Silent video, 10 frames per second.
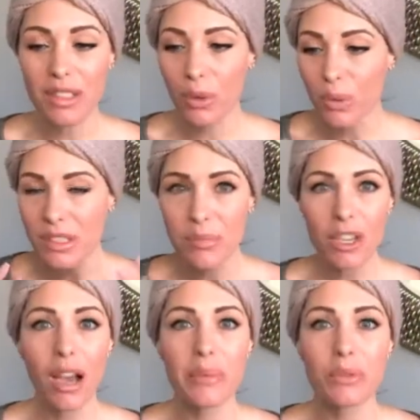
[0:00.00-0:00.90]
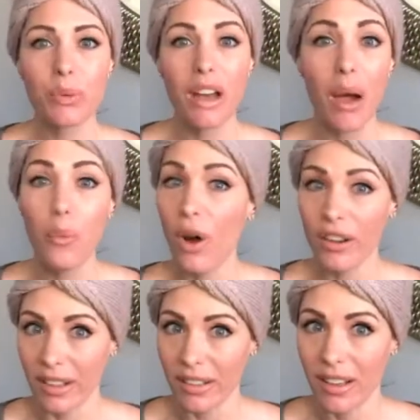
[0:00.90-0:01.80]
There was some times when I
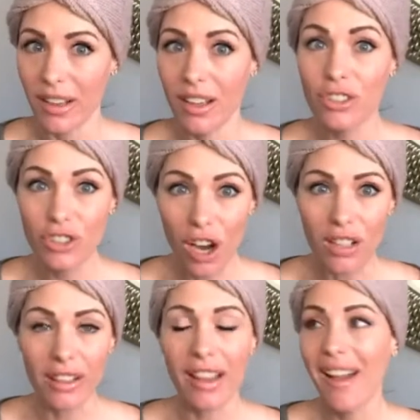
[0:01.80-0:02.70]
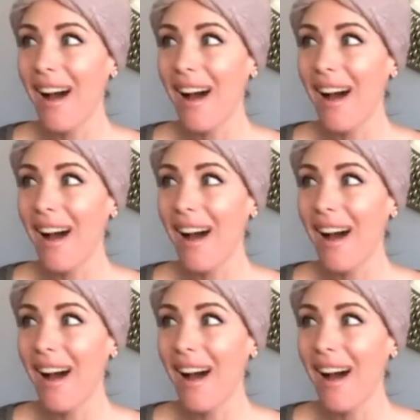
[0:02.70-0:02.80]
wanted chocolate.